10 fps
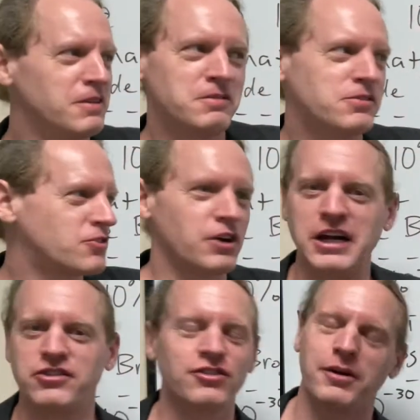
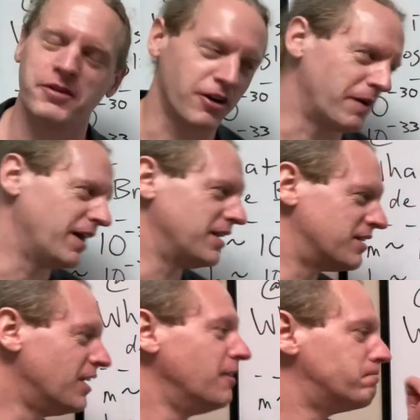strange trip of your mind.
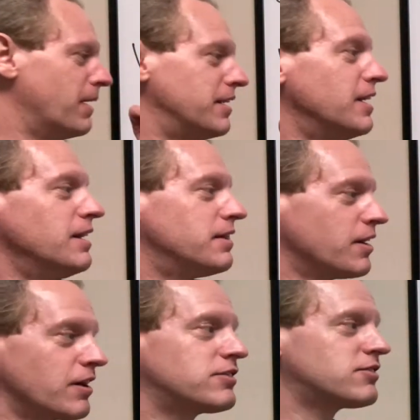But there
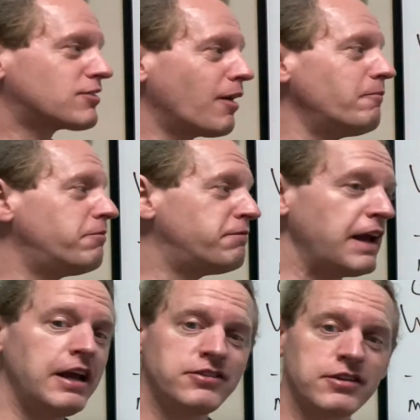is some
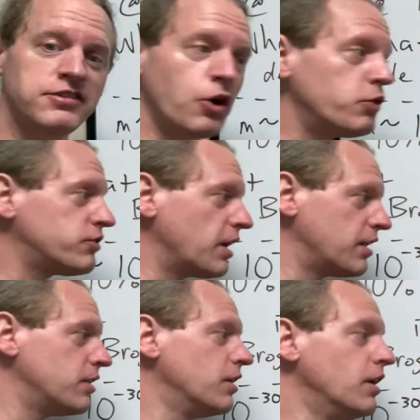phase
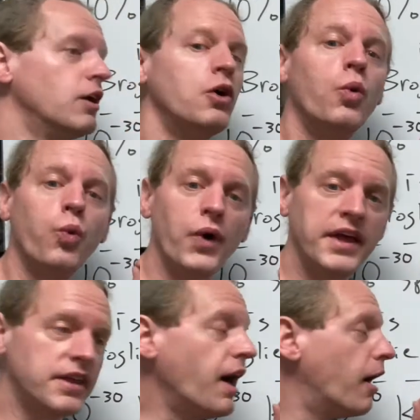associated
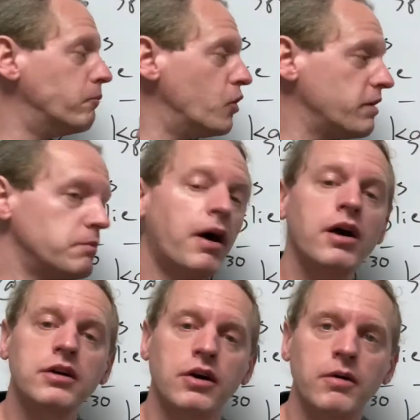with a moving
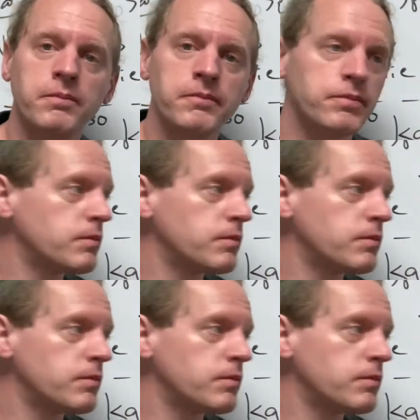particle